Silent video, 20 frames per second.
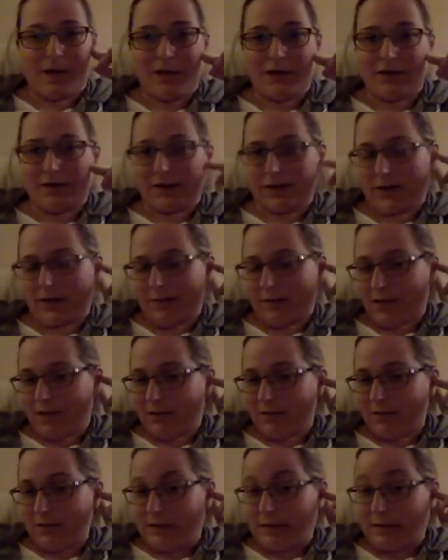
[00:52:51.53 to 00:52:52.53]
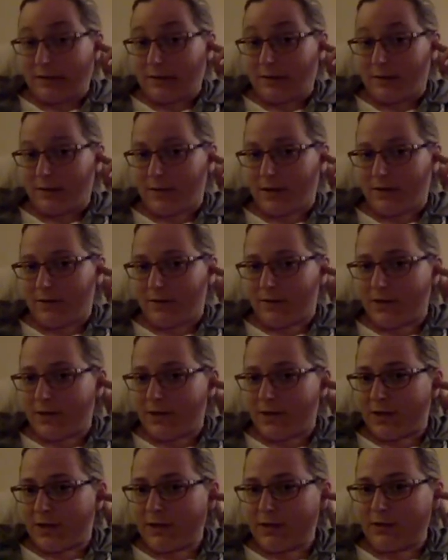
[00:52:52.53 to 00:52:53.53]
but I mean, I thought about it for
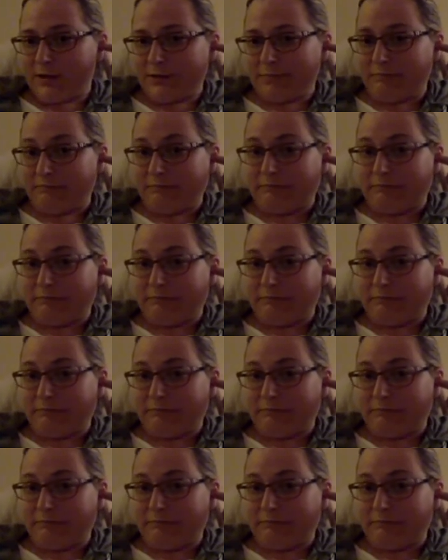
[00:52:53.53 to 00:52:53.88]
a second.